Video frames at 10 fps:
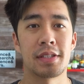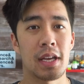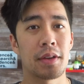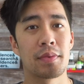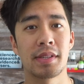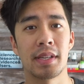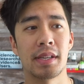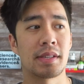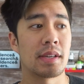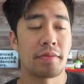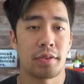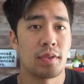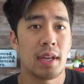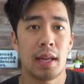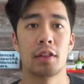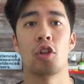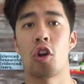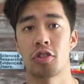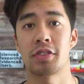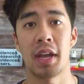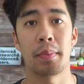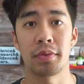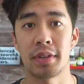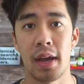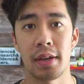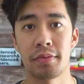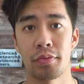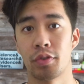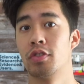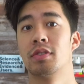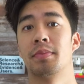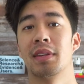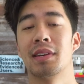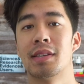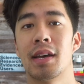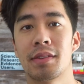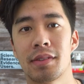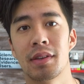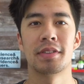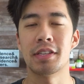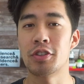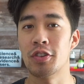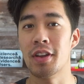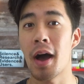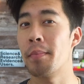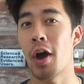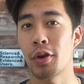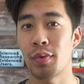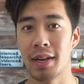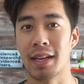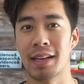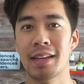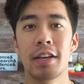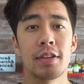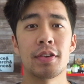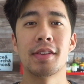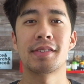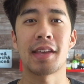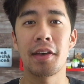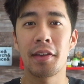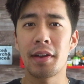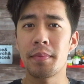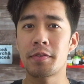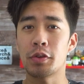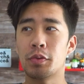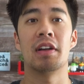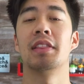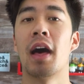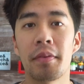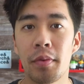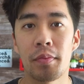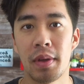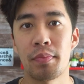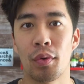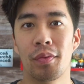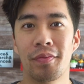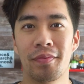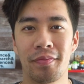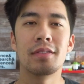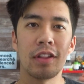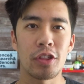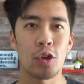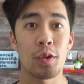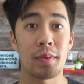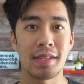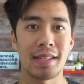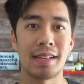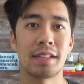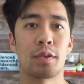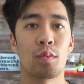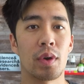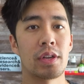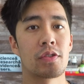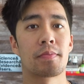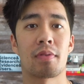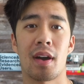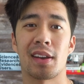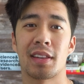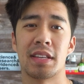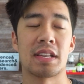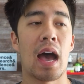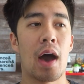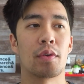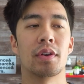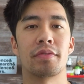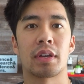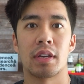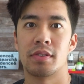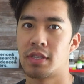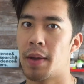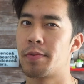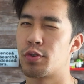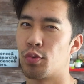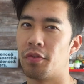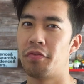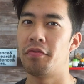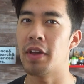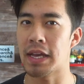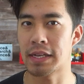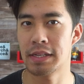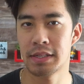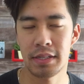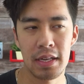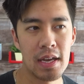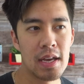The second reason is if you need a larger sample size for your usability tests. Since you're not moderating it, you can scale it up to a lot more people. The third reason is when your product is out of the conceptual phase.